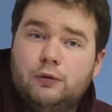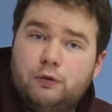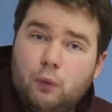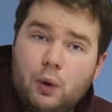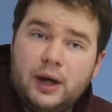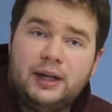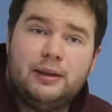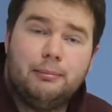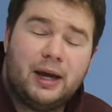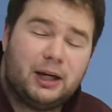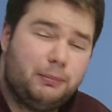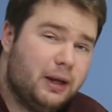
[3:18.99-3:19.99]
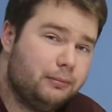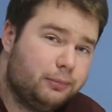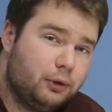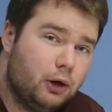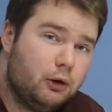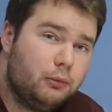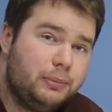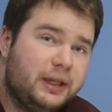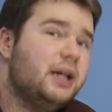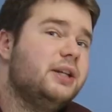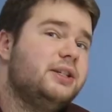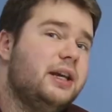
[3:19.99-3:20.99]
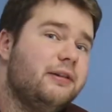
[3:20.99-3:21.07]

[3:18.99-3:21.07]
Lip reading: avoid the MetPen Pro because